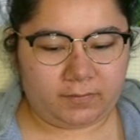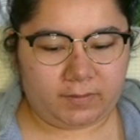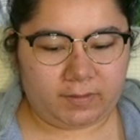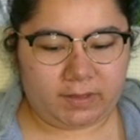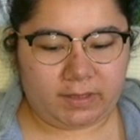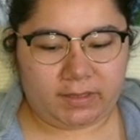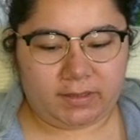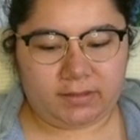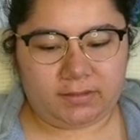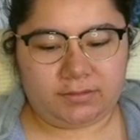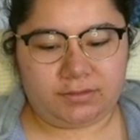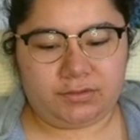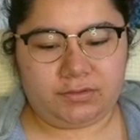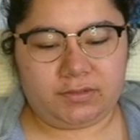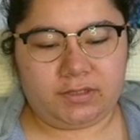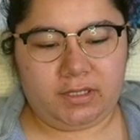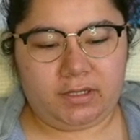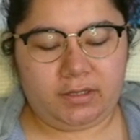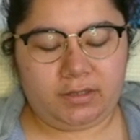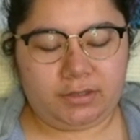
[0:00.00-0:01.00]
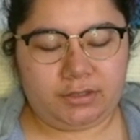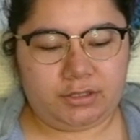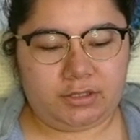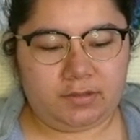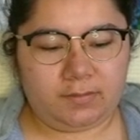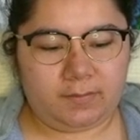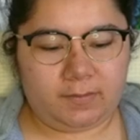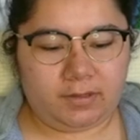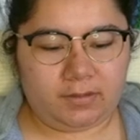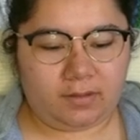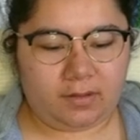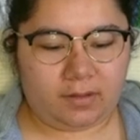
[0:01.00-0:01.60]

Like, just get a cheapy